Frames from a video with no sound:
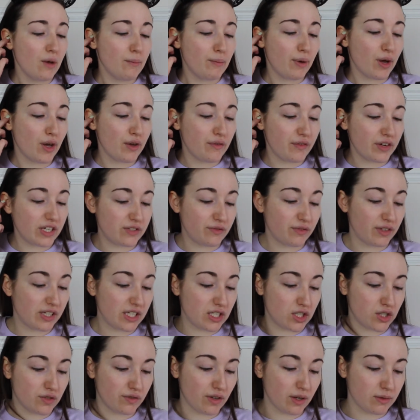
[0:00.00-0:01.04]
Perfect
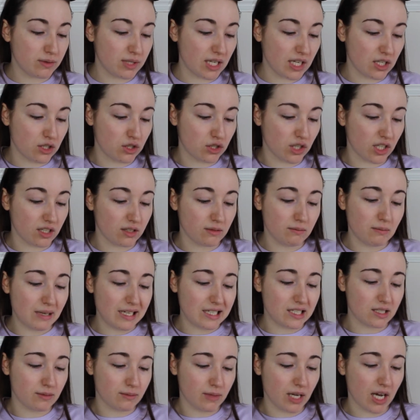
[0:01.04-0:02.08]
Finish Foundation,
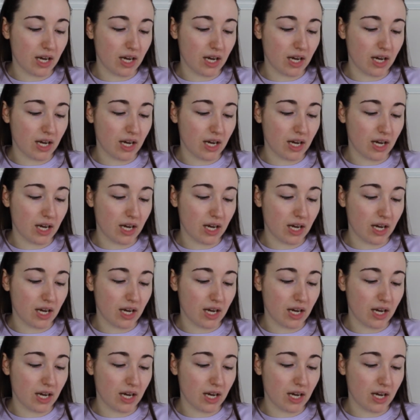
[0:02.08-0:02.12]
Medium